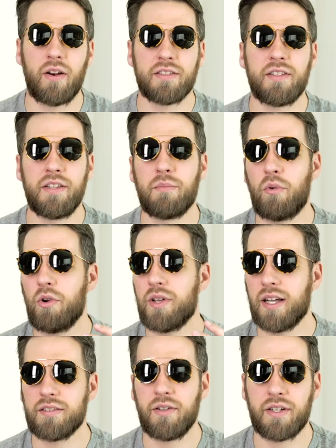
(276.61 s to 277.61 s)
And honestly, the more you
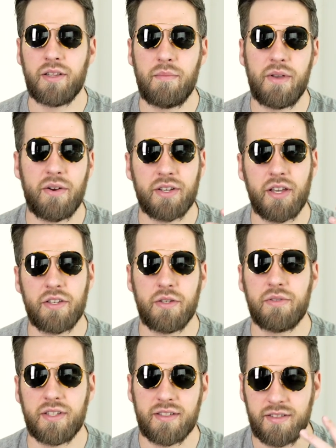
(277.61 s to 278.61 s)
guys look in the mirror and get
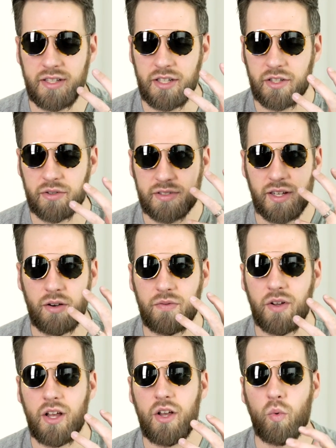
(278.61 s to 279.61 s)
used to seeing
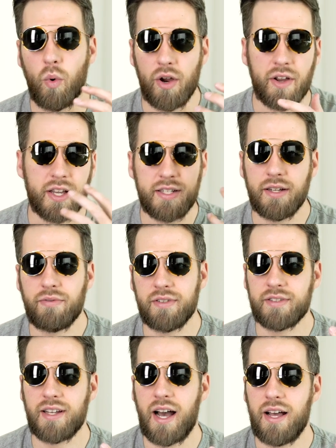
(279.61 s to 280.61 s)
yourself wearing a
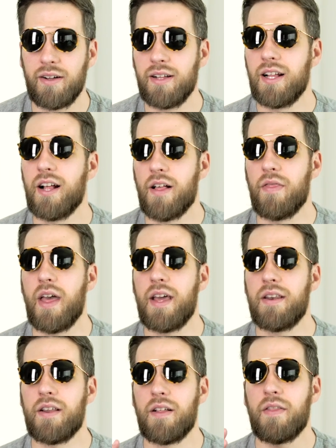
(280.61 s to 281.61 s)
different style,
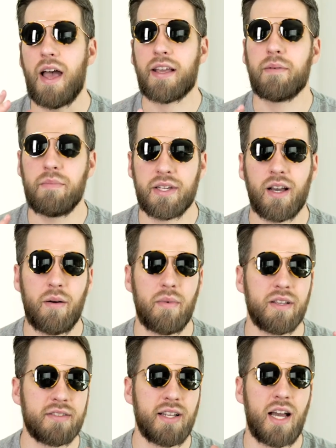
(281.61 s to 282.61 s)
then that can
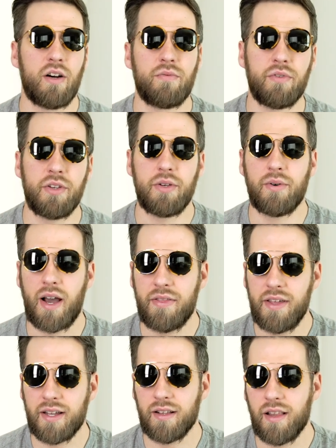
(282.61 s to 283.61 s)
become a style for you. I
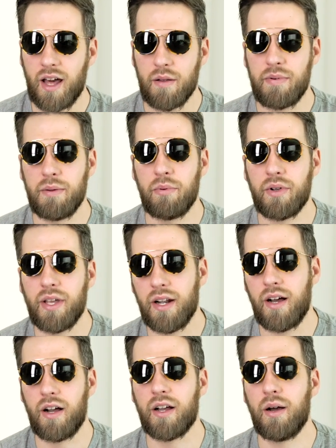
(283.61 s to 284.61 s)
think a lot of people get
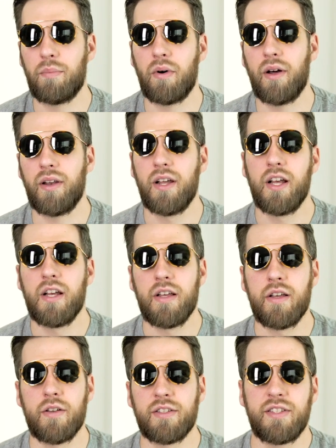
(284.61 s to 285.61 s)
hung up on
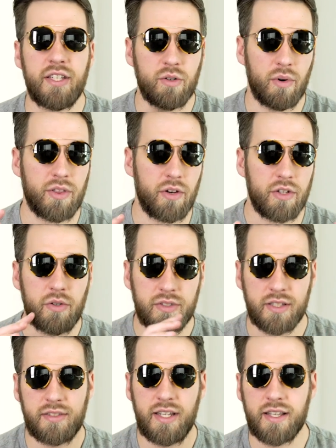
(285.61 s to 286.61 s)
seeing what they're used
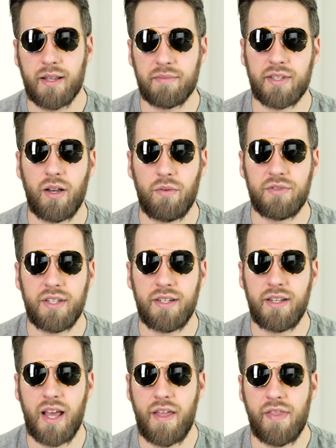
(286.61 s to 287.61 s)
to seeing themselves
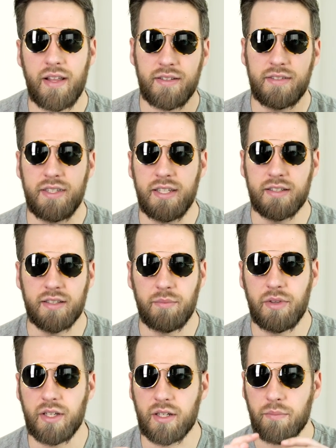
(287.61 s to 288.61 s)
in and then seeing
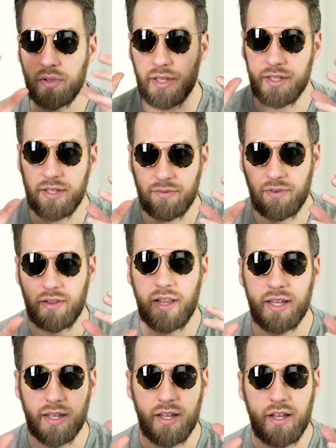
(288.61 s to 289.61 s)
something completely different.
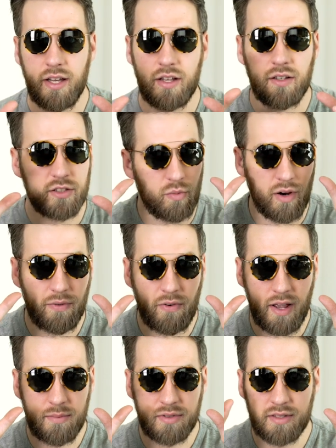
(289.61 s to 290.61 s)
Like square
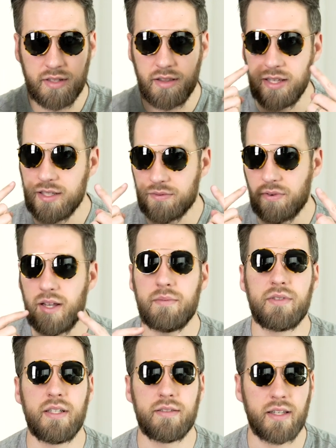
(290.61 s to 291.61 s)
frames to these
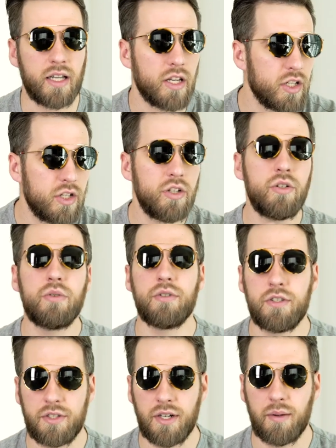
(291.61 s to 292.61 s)
frames is like a
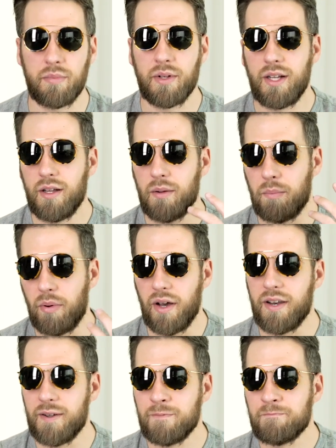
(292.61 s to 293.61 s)
huge jump,
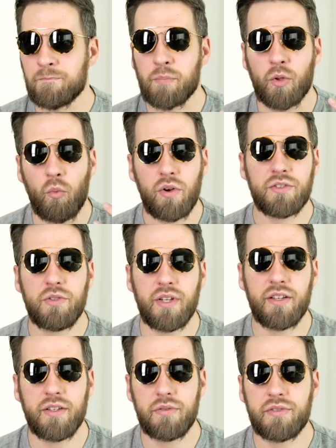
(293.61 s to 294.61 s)
but once you
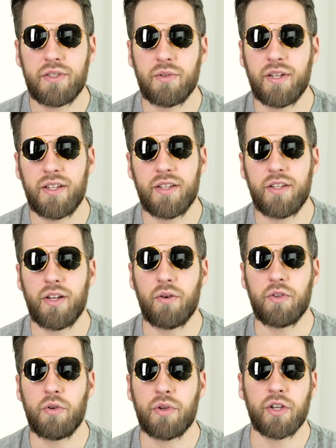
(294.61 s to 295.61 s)
get used to it, you know,
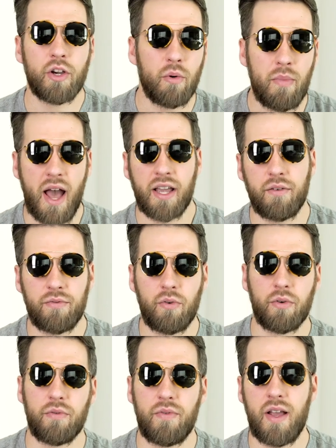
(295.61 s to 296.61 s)
you can go back and
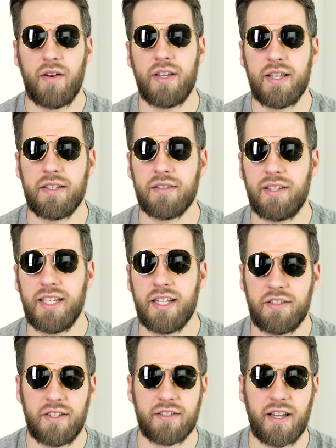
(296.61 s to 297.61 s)
forth very easily.
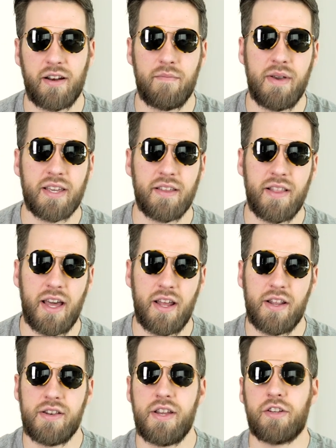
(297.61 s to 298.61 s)
It's just kind of making
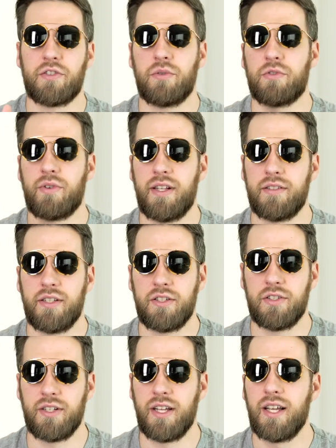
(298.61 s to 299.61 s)
that initial
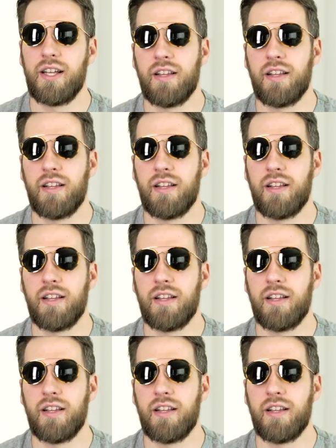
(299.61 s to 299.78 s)
transition.